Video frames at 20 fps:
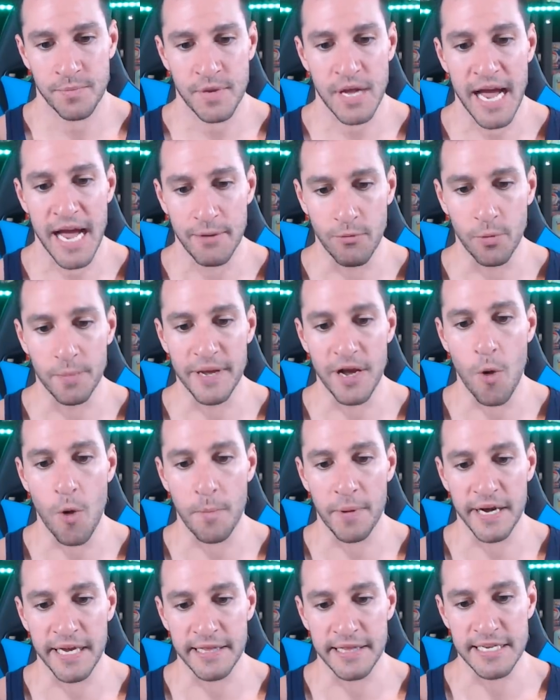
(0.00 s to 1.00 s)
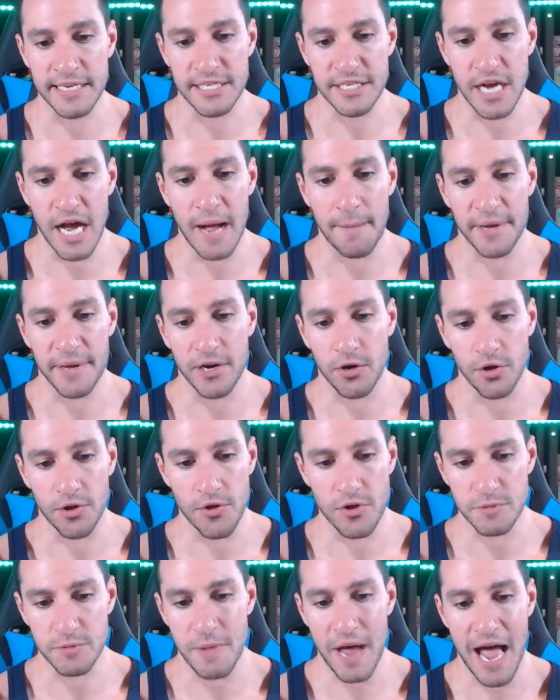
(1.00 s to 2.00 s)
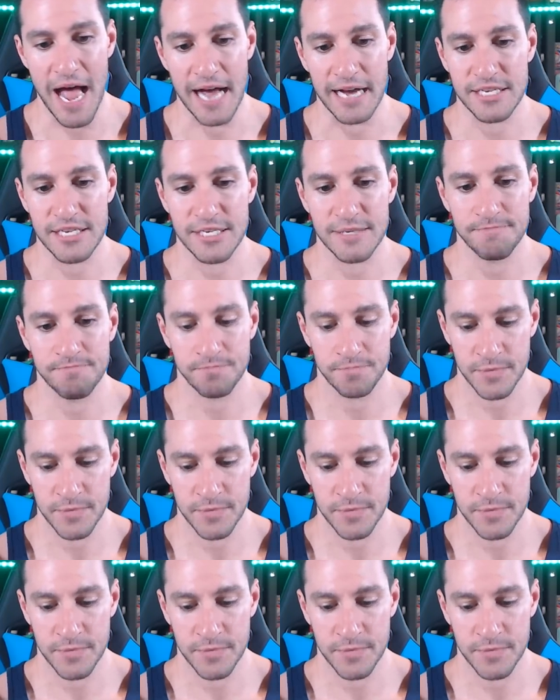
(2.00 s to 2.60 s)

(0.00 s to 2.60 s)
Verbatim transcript: I will be opening this up in all those packs.